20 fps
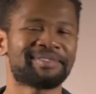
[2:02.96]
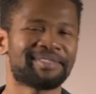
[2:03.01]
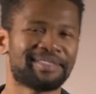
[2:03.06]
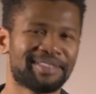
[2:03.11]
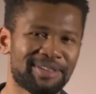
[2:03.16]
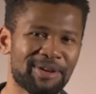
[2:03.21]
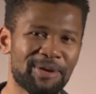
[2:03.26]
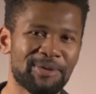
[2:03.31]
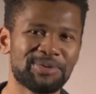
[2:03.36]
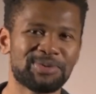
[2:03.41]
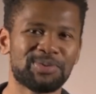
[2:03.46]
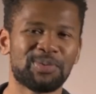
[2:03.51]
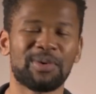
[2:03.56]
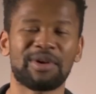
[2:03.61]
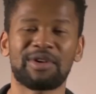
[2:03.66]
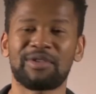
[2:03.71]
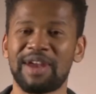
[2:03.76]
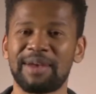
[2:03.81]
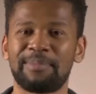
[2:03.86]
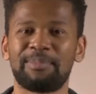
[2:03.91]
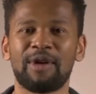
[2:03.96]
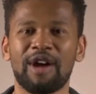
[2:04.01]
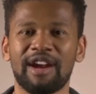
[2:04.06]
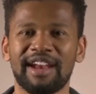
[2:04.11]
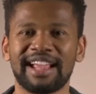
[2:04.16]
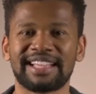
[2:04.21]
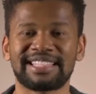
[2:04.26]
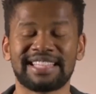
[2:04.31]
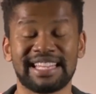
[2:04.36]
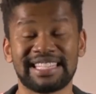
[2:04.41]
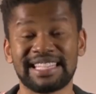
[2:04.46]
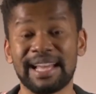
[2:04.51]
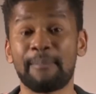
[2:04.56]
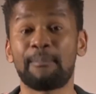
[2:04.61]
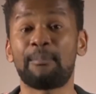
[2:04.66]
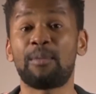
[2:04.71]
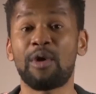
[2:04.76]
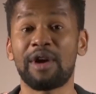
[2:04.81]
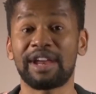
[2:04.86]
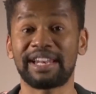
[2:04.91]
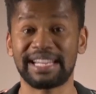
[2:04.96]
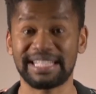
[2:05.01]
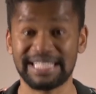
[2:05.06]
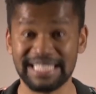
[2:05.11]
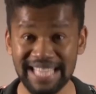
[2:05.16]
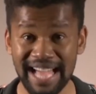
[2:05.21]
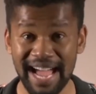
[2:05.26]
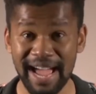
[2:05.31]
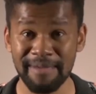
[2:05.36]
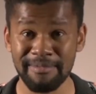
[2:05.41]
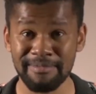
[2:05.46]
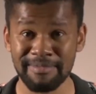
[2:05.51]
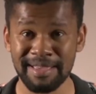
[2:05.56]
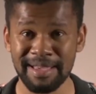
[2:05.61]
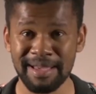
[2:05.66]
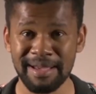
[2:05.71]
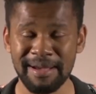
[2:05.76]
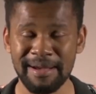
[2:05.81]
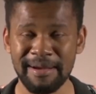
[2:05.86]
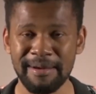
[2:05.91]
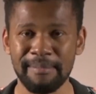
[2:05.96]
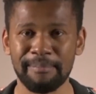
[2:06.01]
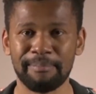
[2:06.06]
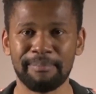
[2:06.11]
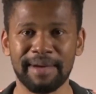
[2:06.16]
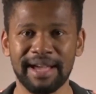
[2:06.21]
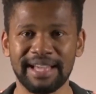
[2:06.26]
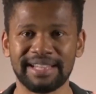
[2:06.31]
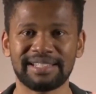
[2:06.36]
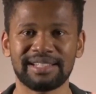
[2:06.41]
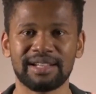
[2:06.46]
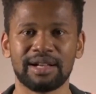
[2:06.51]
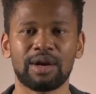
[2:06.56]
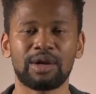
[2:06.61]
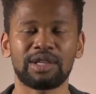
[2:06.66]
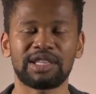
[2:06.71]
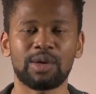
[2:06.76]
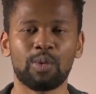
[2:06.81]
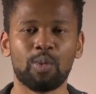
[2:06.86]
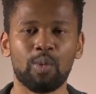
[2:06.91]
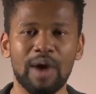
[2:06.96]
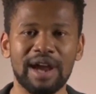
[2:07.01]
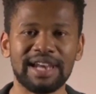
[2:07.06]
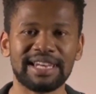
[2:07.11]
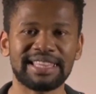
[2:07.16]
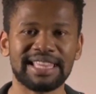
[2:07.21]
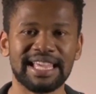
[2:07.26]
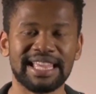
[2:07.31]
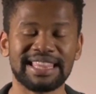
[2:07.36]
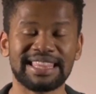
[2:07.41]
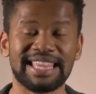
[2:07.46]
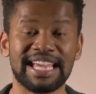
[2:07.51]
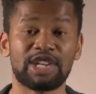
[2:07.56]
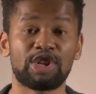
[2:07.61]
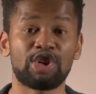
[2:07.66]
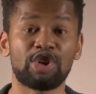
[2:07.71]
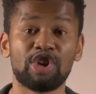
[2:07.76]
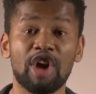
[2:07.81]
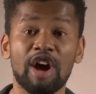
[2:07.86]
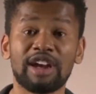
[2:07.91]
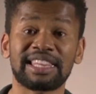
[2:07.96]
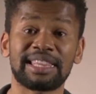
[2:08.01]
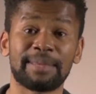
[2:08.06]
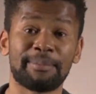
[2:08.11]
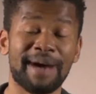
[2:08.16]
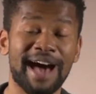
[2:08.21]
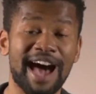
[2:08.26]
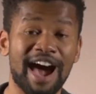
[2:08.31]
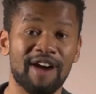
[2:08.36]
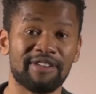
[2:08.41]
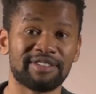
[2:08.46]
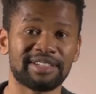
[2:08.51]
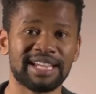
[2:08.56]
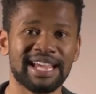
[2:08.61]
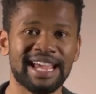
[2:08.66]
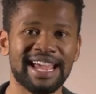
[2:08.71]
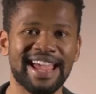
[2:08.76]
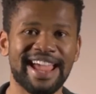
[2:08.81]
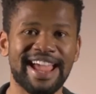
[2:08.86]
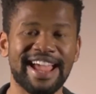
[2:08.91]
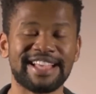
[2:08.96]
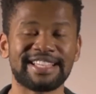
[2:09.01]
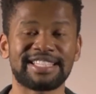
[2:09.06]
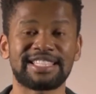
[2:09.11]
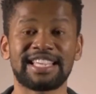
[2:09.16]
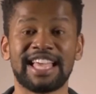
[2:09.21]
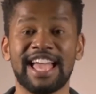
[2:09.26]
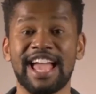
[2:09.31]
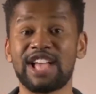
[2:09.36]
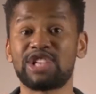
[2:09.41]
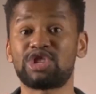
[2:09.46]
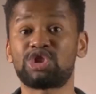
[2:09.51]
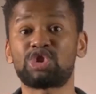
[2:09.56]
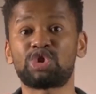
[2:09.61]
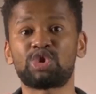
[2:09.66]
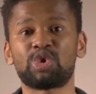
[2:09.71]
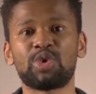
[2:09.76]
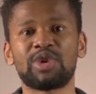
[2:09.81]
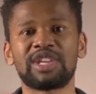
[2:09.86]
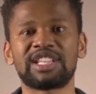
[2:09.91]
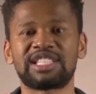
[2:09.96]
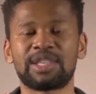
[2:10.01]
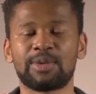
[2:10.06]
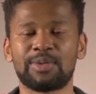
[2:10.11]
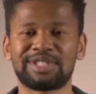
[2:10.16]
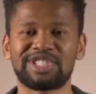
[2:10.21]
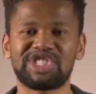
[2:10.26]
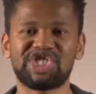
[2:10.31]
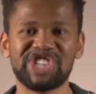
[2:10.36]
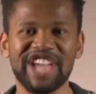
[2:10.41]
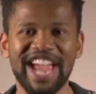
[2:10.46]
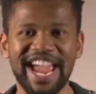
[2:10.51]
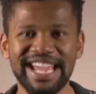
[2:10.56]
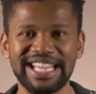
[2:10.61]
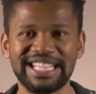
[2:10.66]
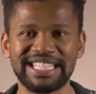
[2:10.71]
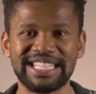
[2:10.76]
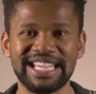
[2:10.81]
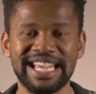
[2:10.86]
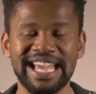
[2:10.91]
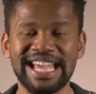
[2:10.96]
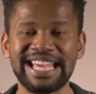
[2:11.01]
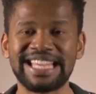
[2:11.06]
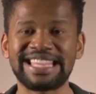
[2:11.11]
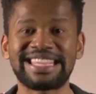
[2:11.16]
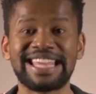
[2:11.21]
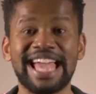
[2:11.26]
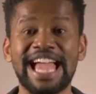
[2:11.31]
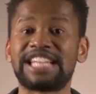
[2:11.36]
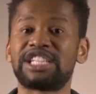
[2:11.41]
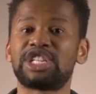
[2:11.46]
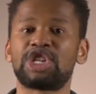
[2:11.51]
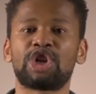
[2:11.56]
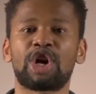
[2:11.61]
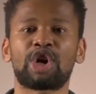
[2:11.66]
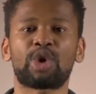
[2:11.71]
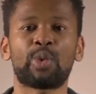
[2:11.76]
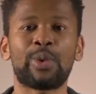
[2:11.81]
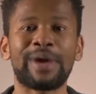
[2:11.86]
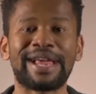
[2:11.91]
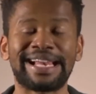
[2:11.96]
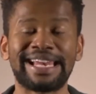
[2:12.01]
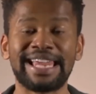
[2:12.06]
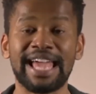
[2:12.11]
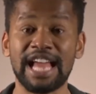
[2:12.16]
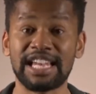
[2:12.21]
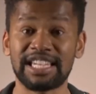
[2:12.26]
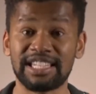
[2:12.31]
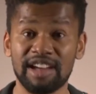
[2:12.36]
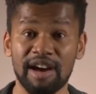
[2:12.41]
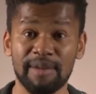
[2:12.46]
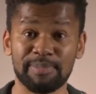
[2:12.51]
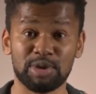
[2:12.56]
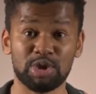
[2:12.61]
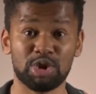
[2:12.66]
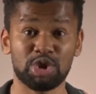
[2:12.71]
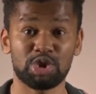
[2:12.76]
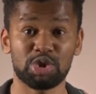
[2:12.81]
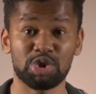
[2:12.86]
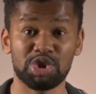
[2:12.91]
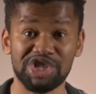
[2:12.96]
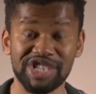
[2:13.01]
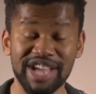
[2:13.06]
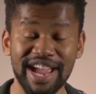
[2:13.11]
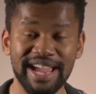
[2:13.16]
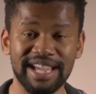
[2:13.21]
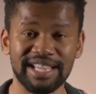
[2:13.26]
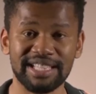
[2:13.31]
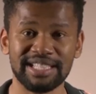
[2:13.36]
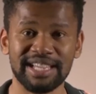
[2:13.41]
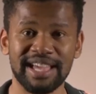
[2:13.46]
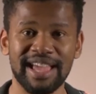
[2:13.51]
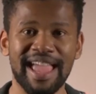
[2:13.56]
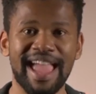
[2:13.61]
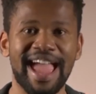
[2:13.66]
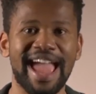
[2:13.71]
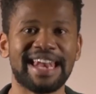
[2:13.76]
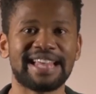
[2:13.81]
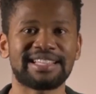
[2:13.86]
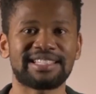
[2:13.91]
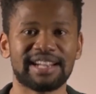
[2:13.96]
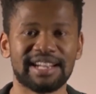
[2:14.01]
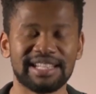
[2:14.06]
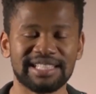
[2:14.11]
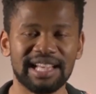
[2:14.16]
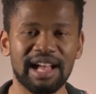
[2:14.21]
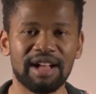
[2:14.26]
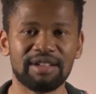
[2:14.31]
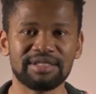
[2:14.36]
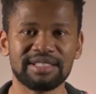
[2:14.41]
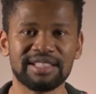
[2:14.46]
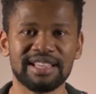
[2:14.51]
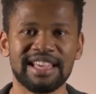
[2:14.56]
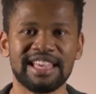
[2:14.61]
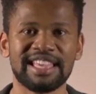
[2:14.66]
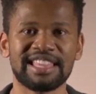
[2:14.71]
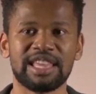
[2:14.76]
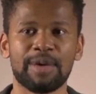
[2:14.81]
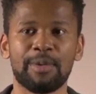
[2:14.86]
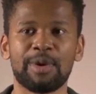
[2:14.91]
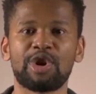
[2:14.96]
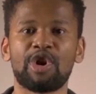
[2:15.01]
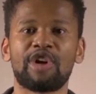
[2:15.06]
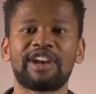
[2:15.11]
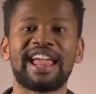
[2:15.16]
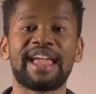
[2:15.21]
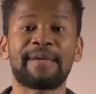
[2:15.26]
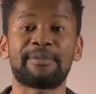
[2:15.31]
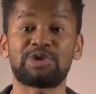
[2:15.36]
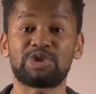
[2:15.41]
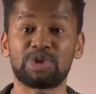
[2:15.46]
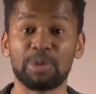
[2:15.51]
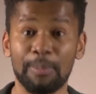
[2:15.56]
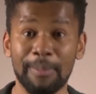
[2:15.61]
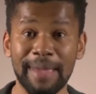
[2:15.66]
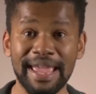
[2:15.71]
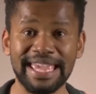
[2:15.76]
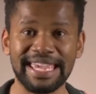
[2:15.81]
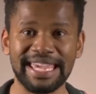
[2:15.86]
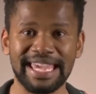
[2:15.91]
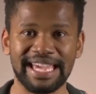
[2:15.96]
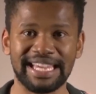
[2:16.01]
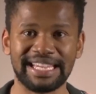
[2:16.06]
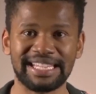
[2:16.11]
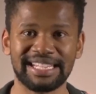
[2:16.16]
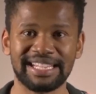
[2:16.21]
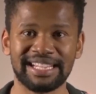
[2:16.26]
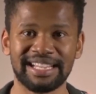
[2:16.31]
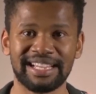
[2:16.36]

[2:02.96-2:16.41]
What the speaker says: Those were great products at some point in time. But the one thing that knocked them out is as soon as there was change, they did not quickly adapt to change. And as a result, they were not able to make it